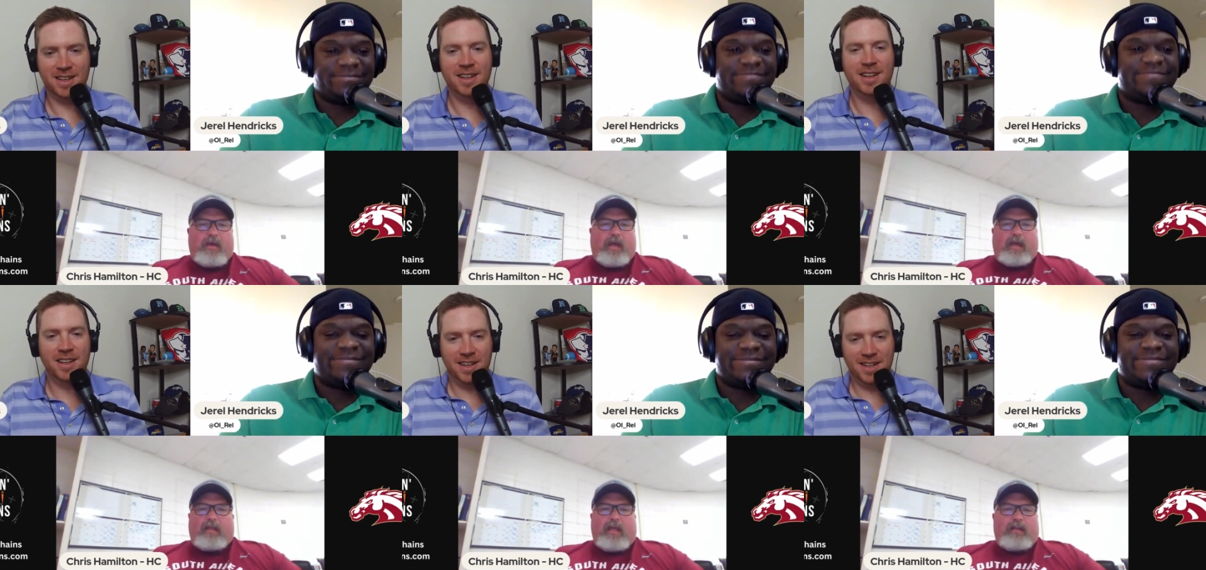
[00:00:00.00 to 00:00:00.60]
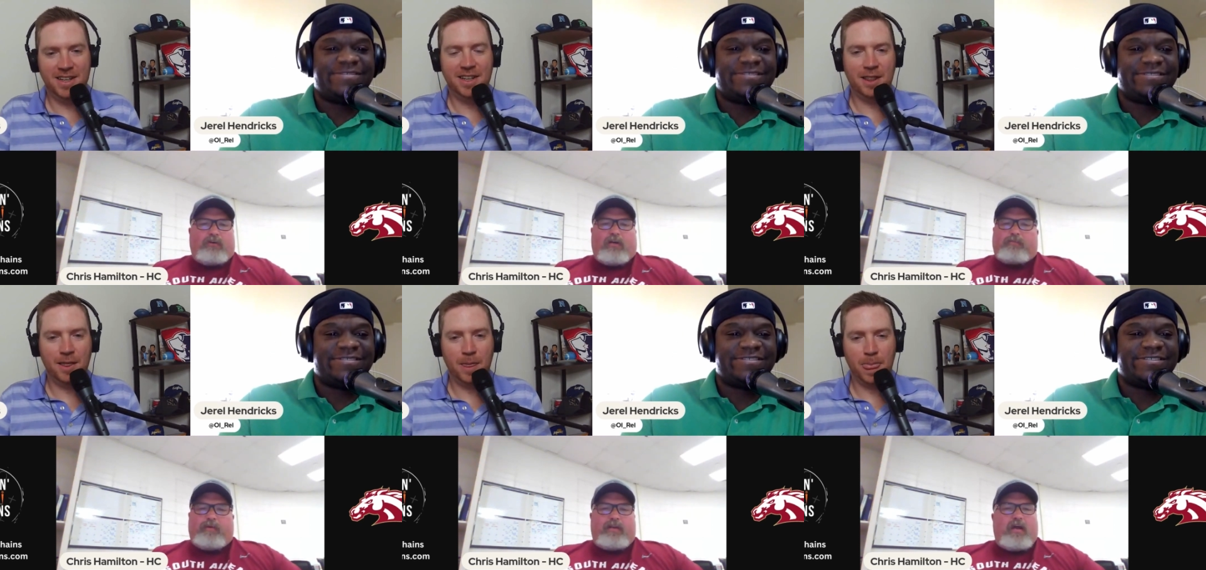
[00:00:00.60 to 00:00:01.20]
Speaker 1: And
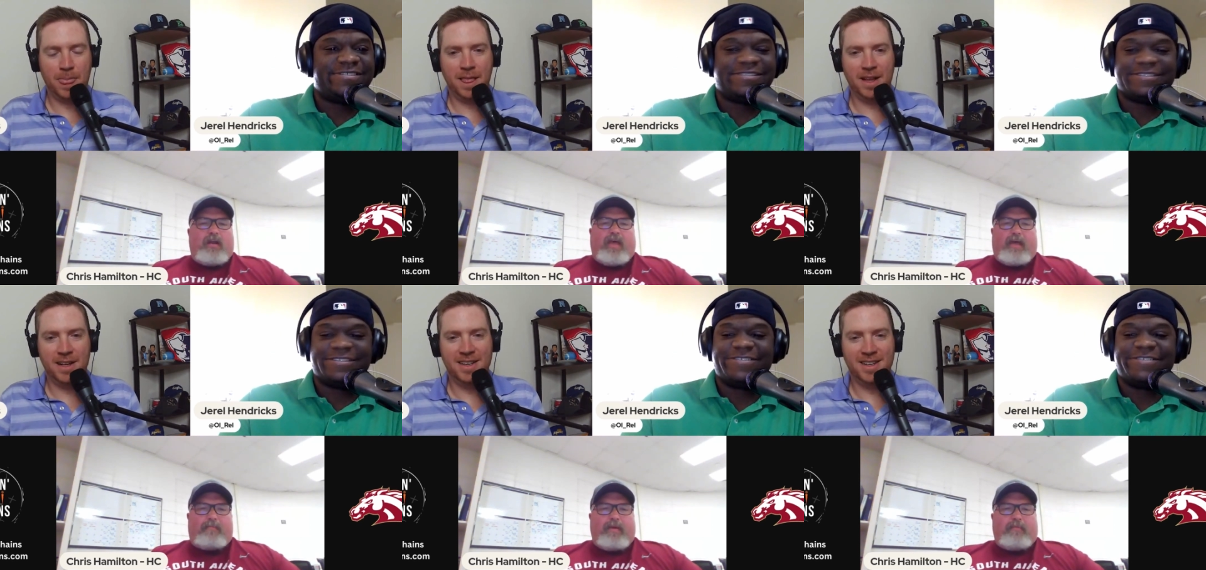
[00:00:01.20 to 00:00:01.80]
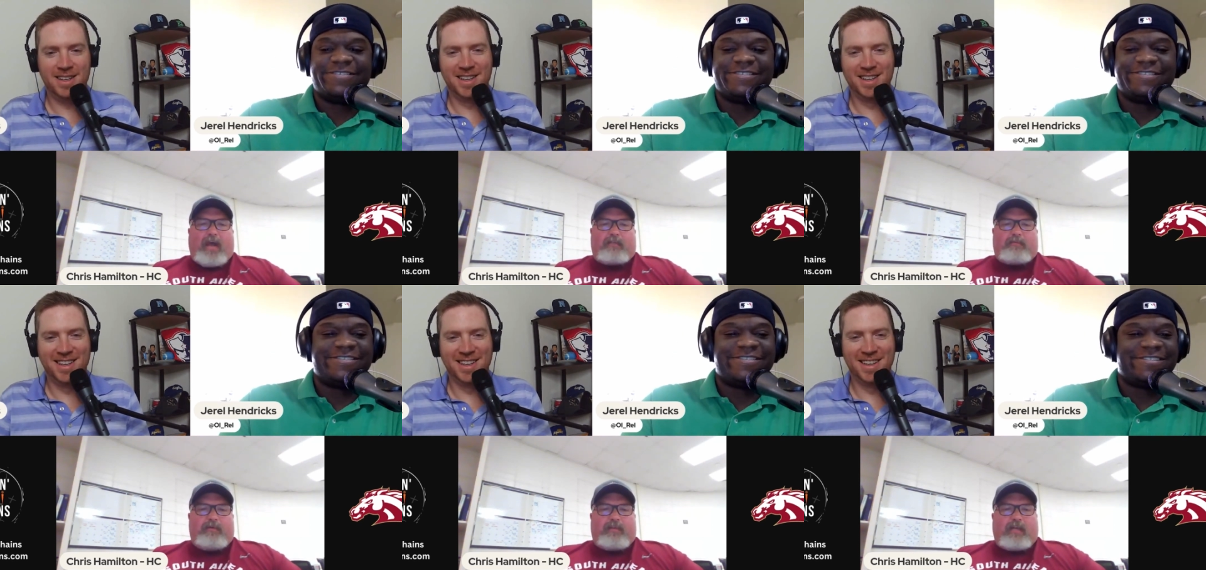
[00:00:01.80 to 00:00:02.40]
trust me, none of that. People ask
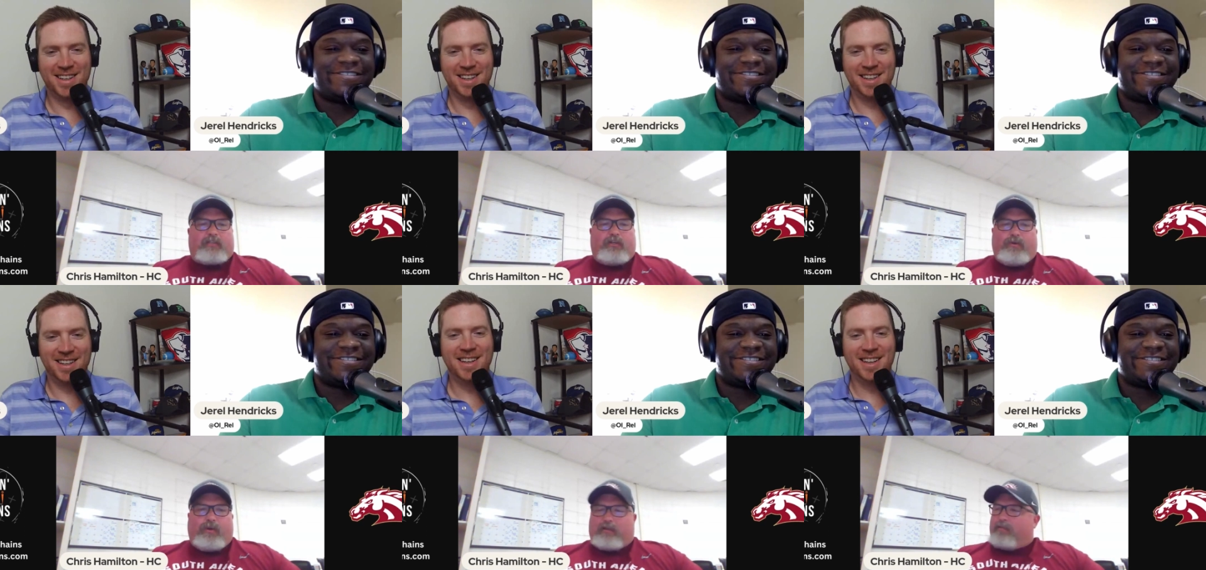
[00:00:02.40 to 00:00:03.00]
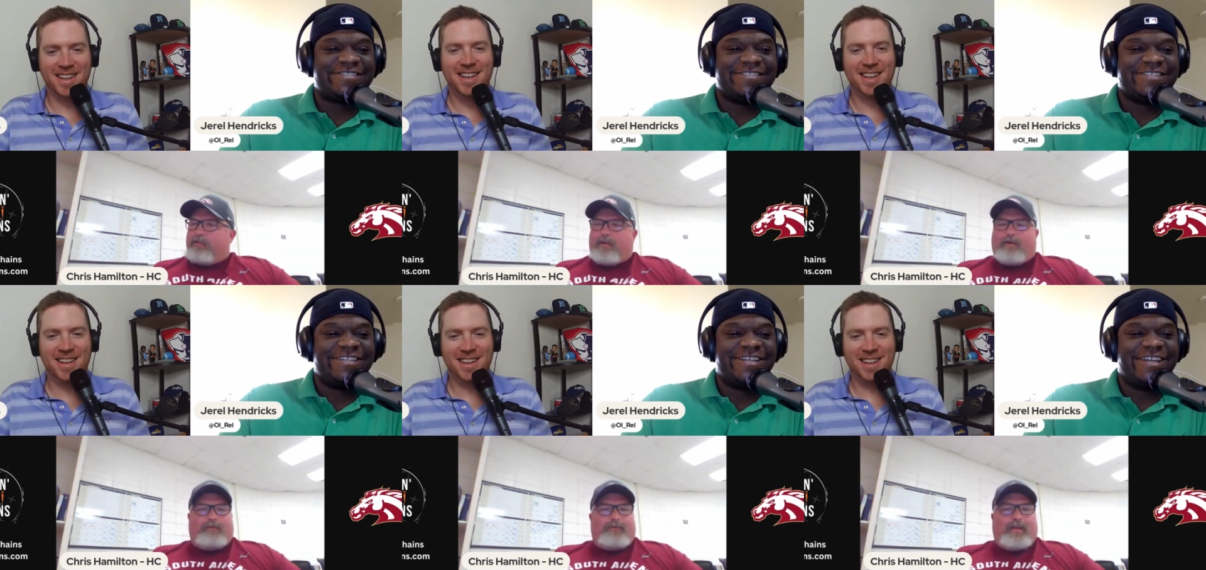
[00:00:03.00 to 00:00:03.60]
me, "Is that you?" And I said,
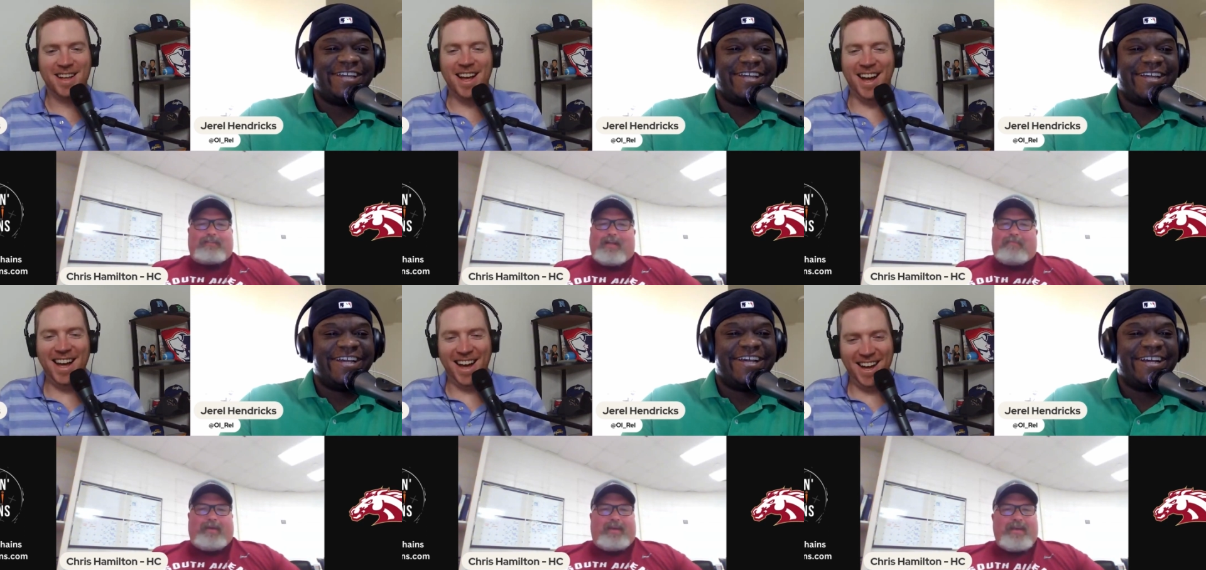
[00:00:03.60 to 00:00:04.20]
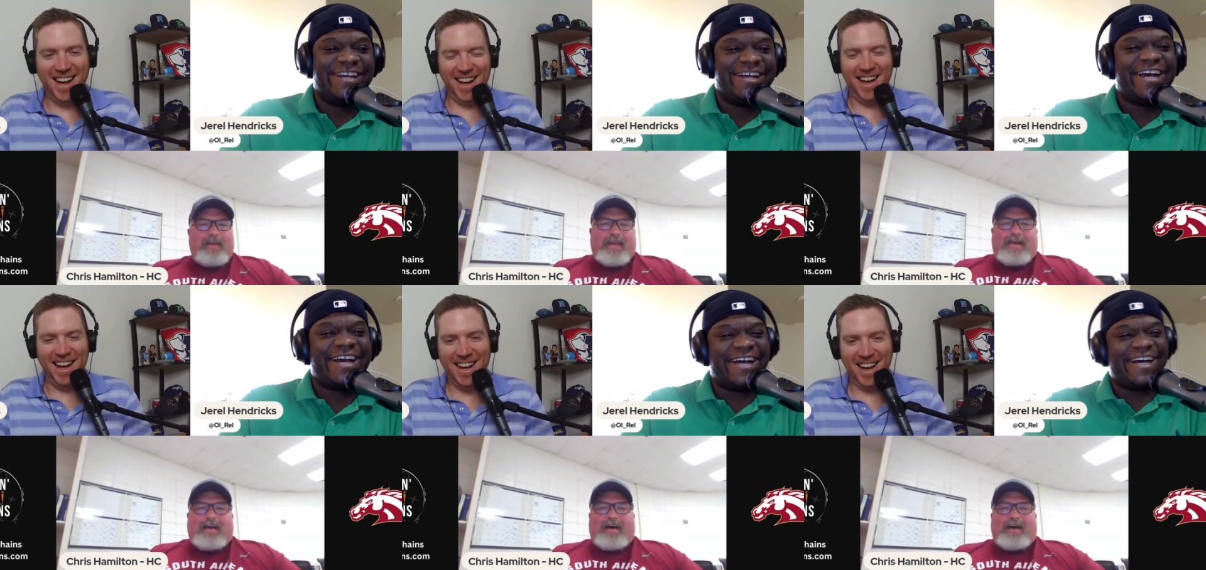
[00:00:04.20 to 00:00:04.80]
"No, that's not
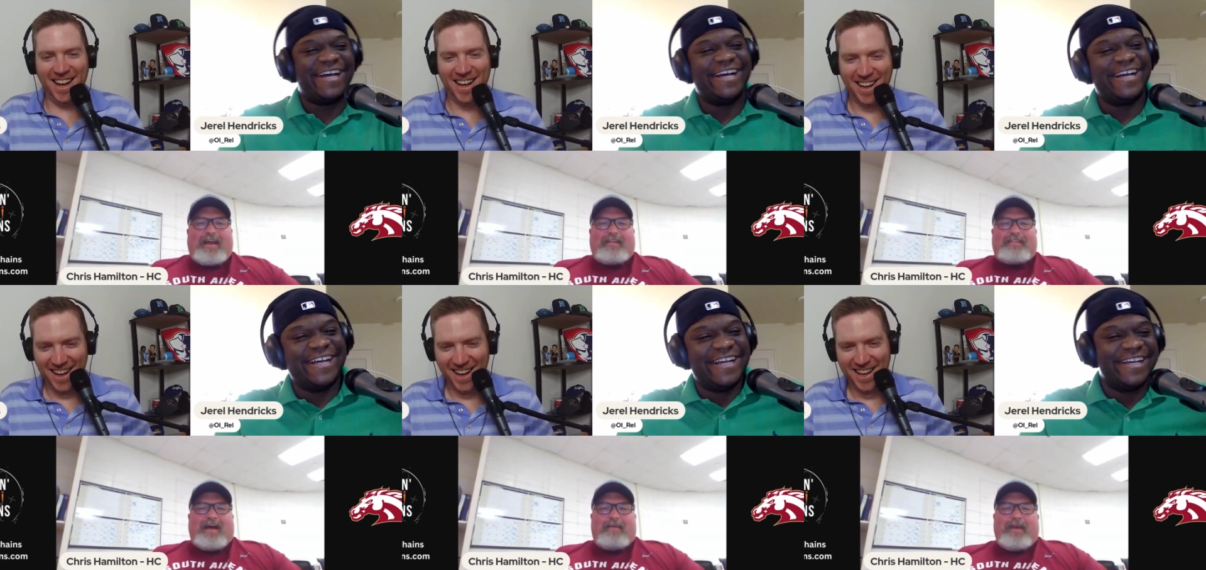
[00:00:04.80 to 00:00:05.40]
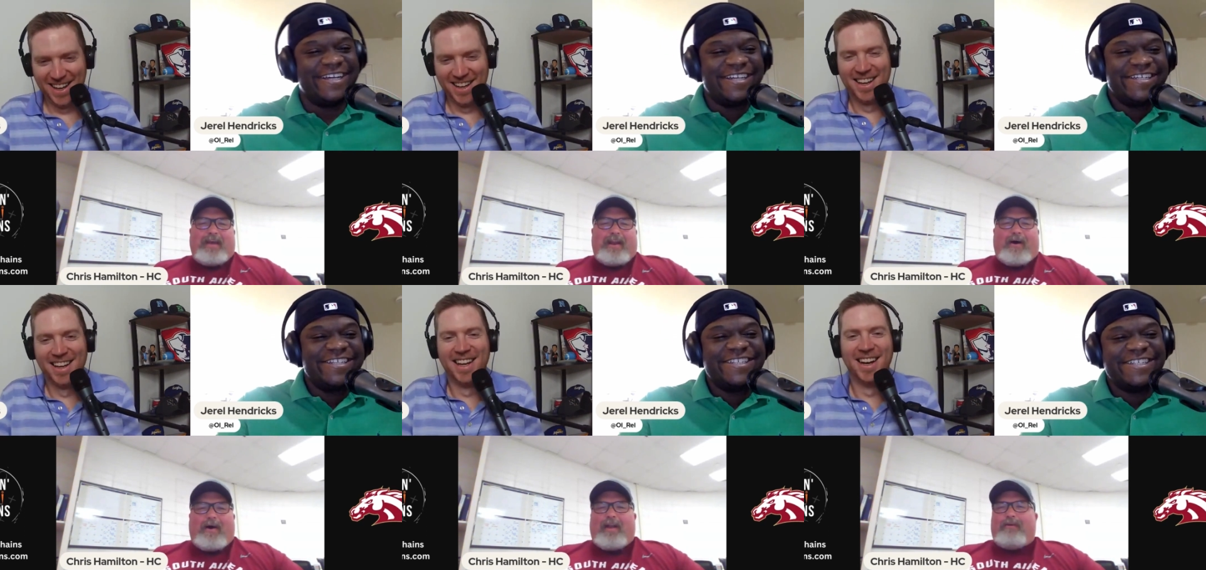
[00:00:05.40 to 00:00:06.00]
me. That's not me at
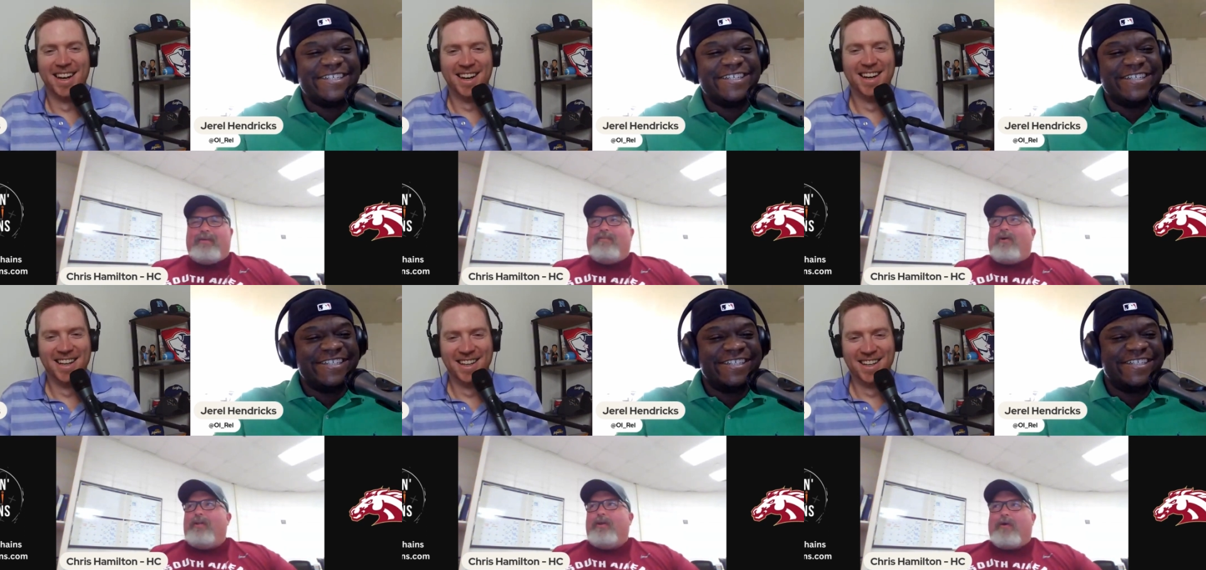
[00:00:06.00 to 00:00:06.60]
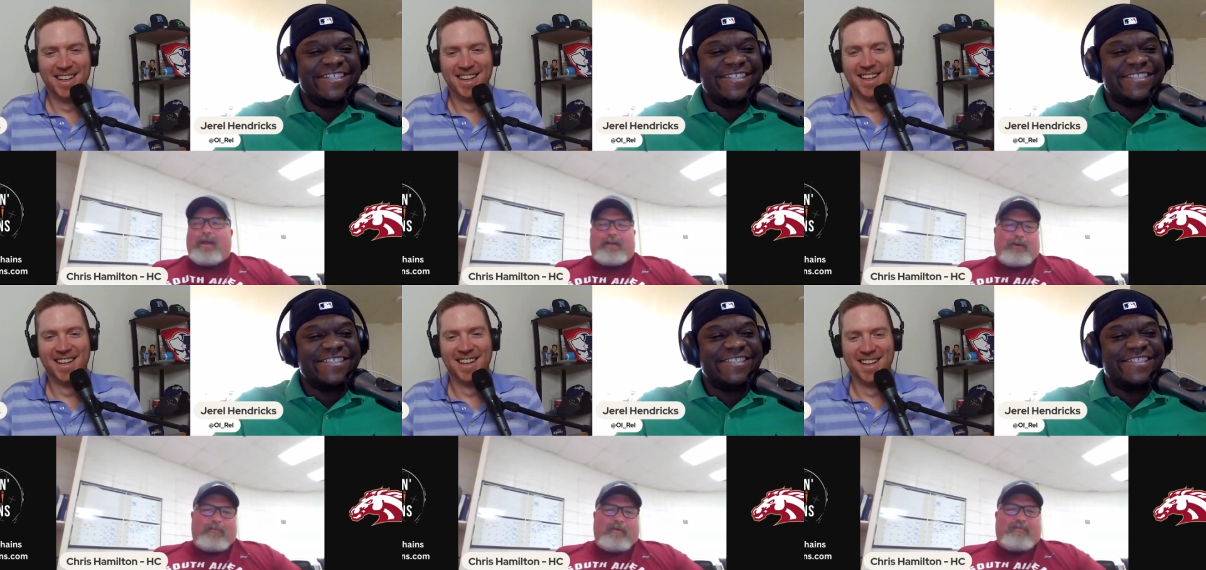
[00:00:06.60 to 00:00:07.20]
all. I don't even hardly know how to
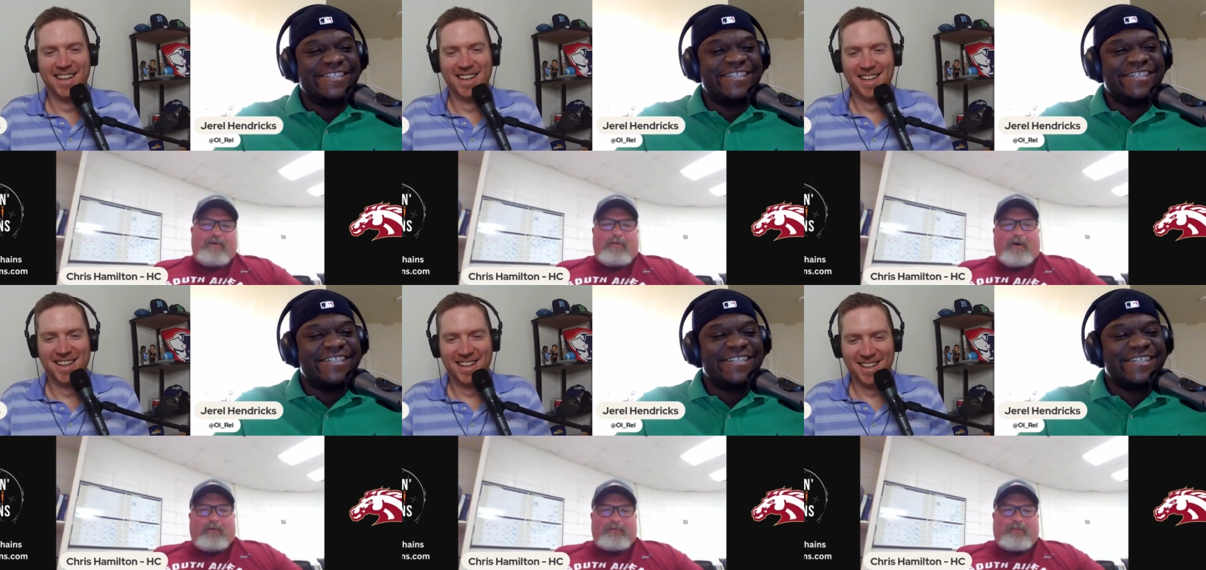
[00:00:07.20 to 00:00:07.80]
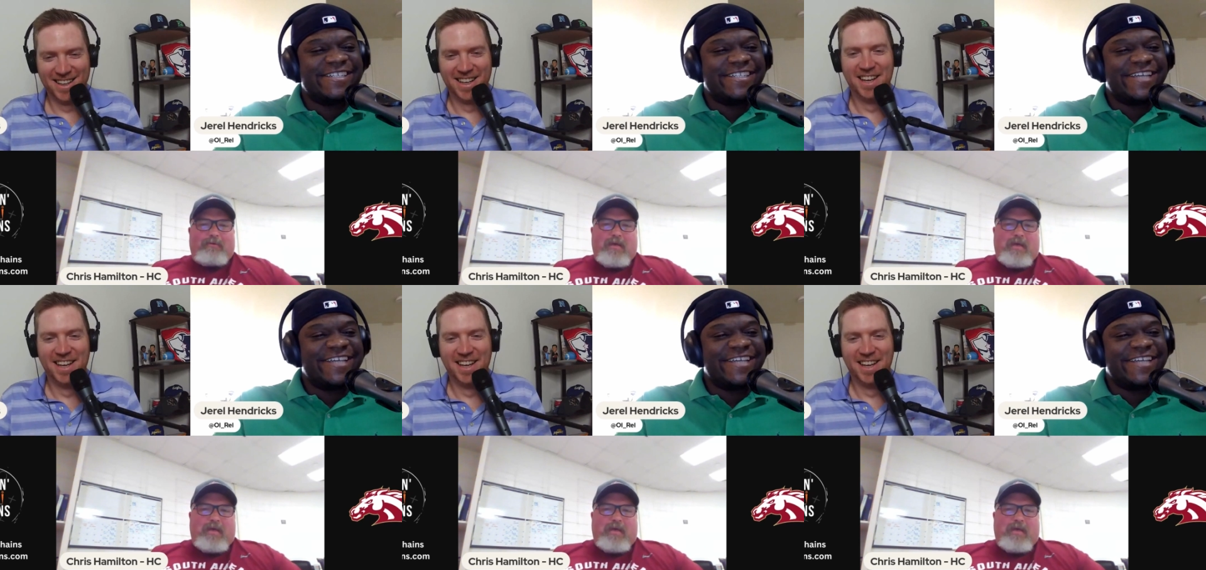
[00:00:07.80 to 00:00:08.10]
turn my phone on." So